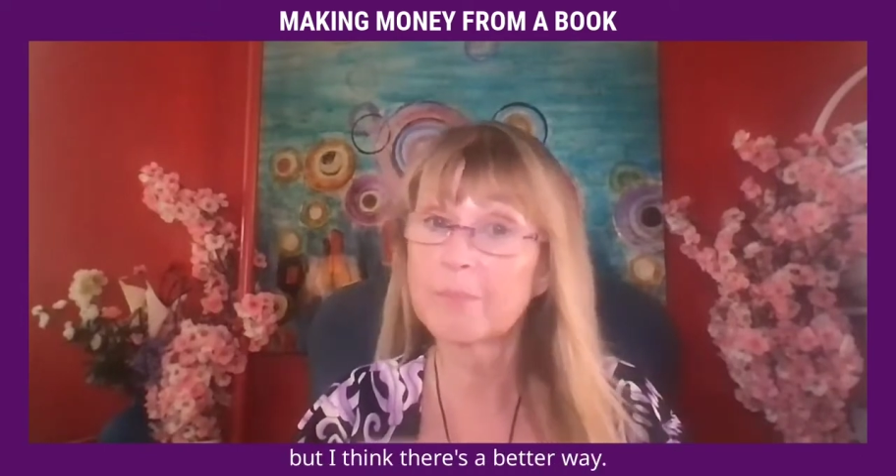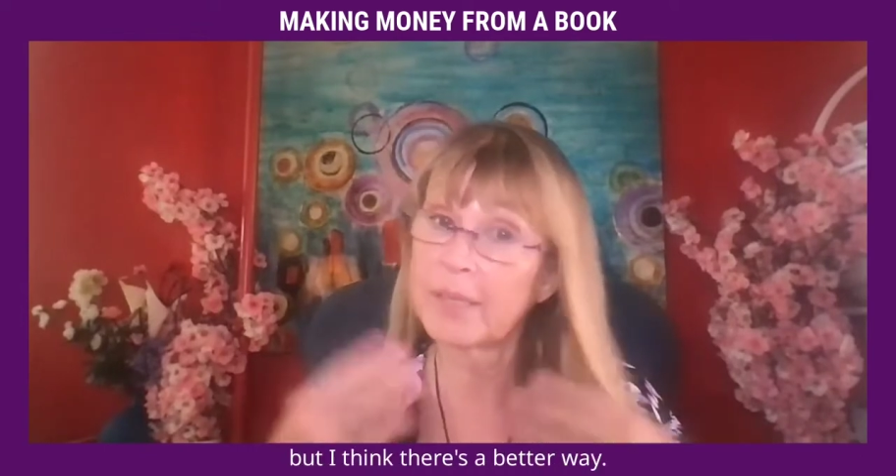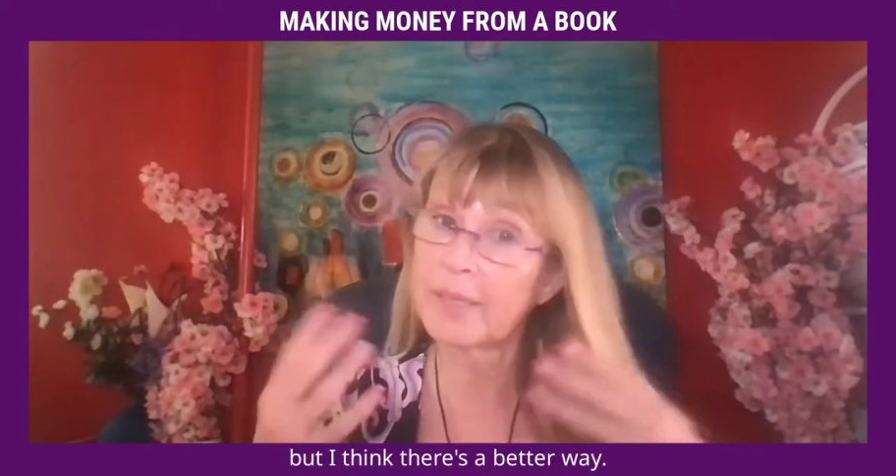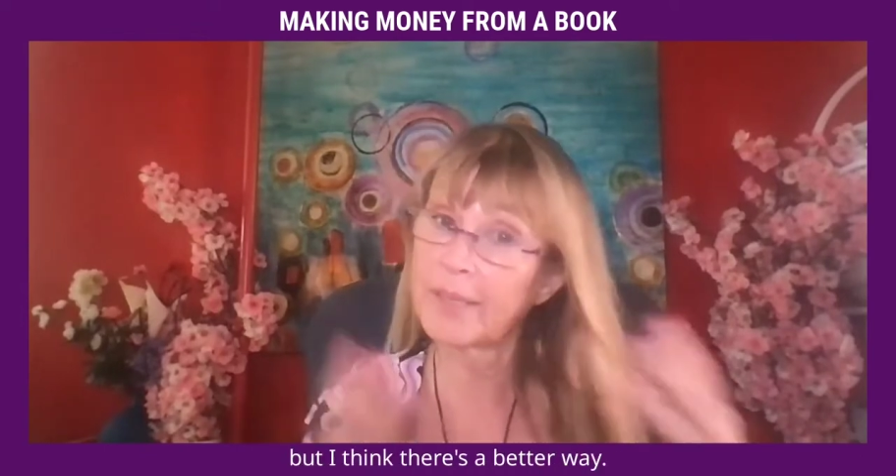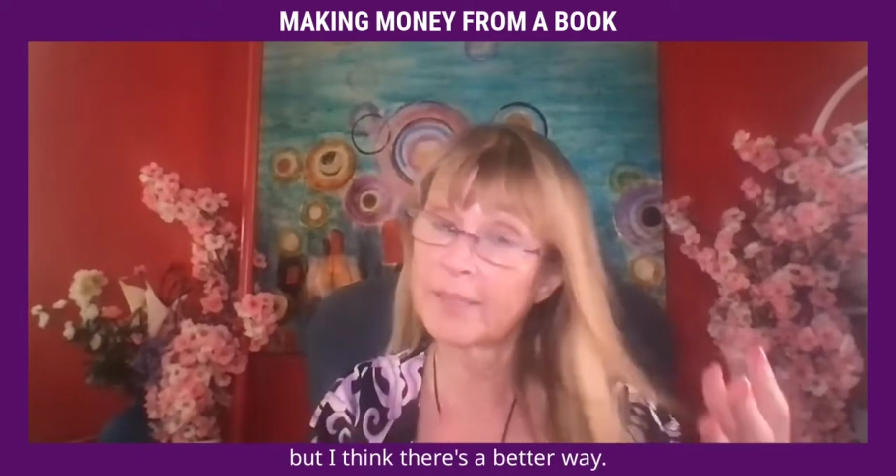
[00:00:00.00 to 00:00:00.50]
but
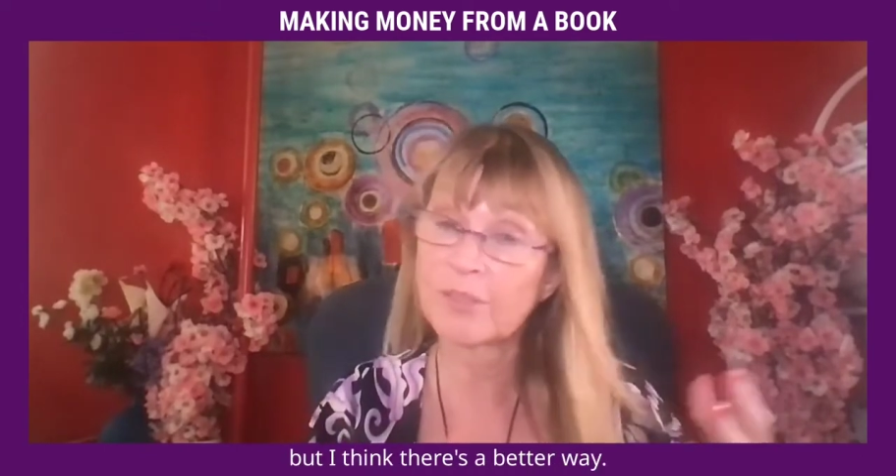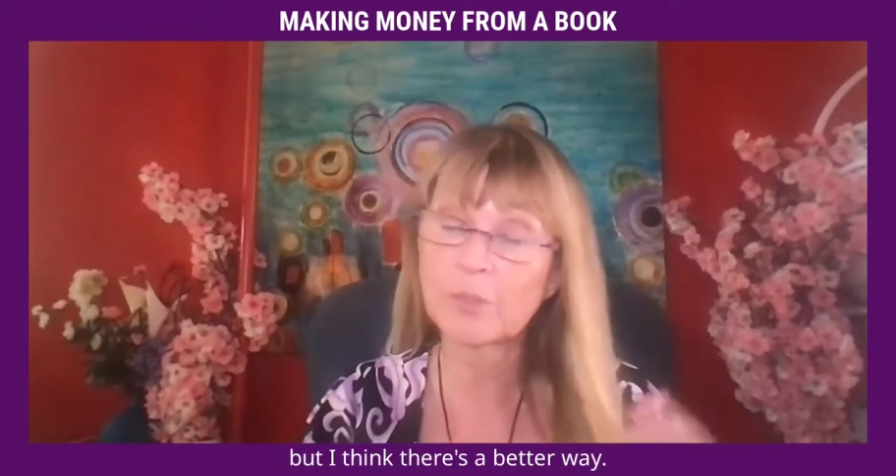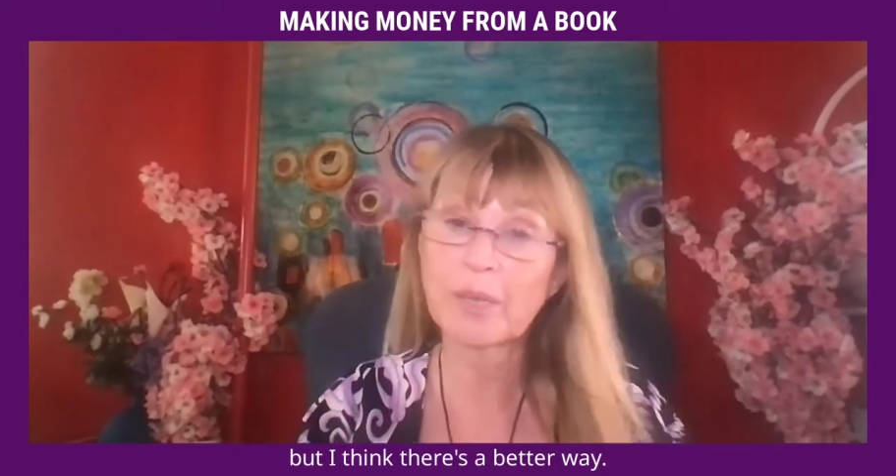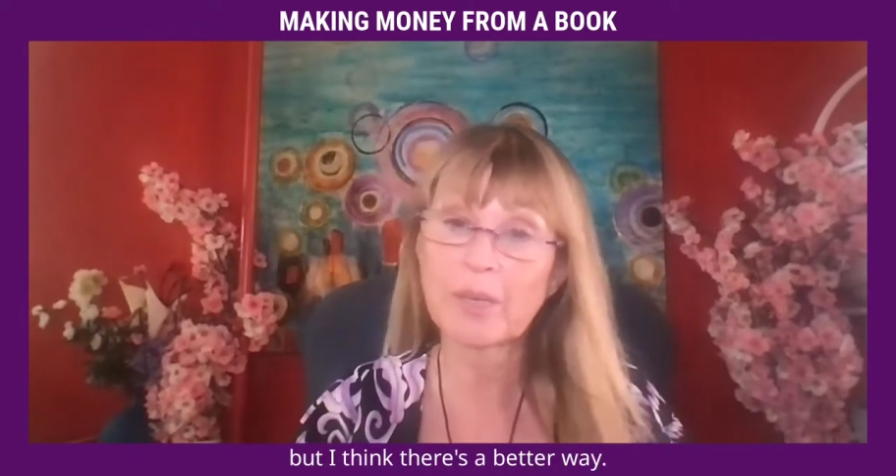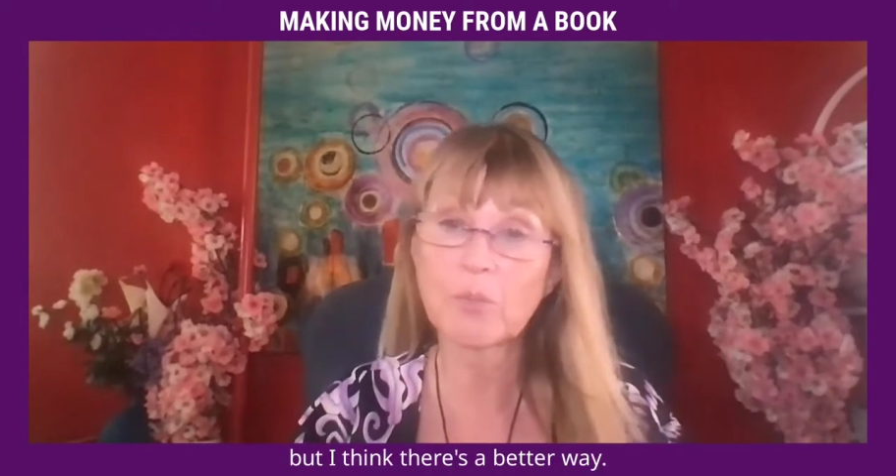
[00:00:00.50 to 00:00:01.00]
I think there's a
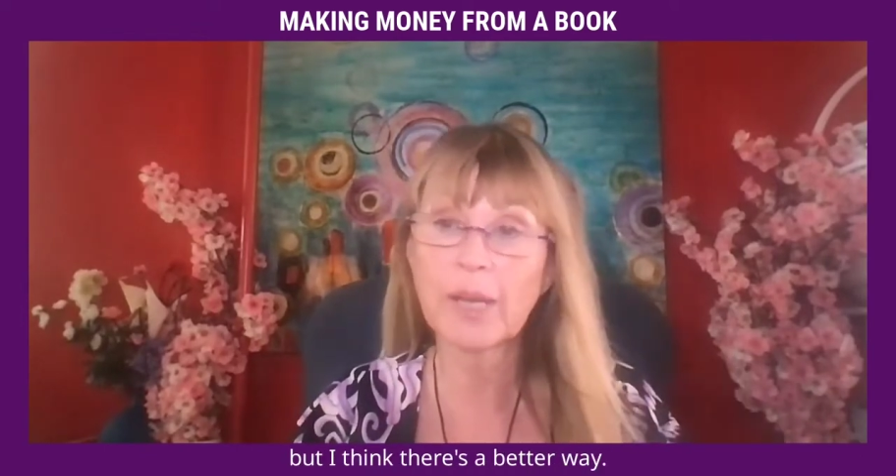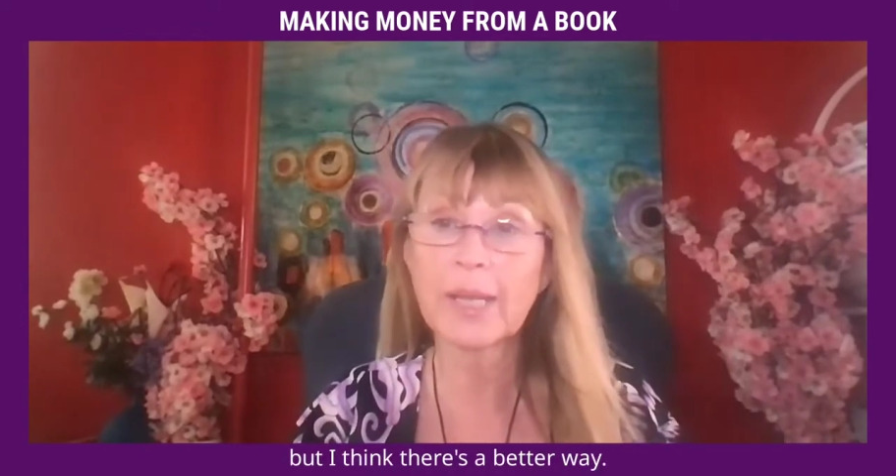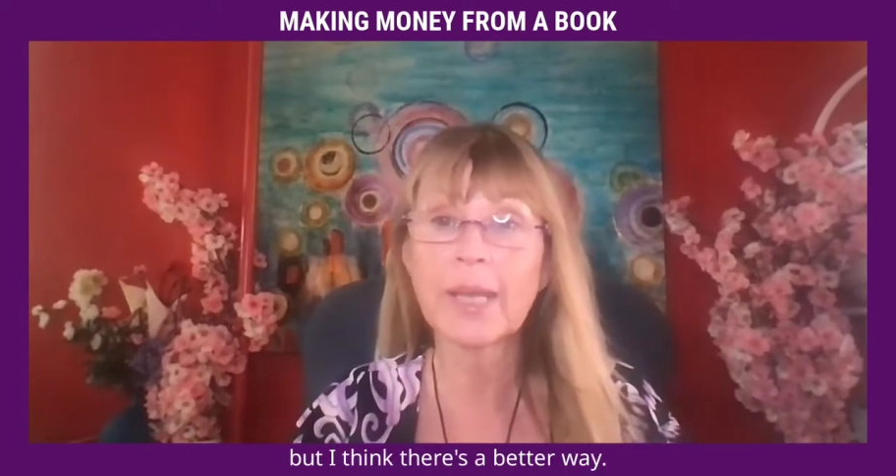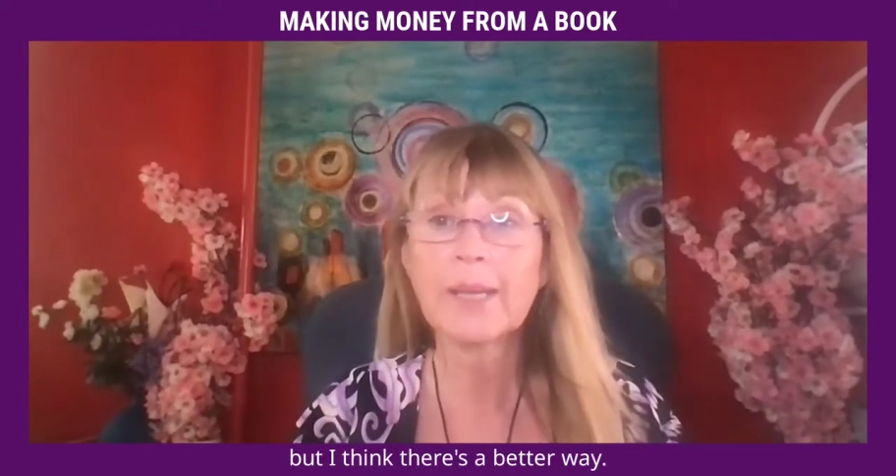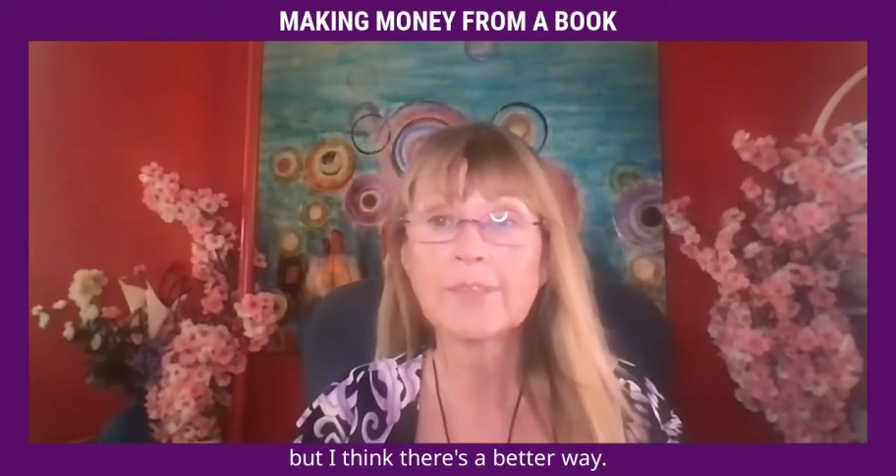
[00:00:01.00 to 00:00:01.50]
better way.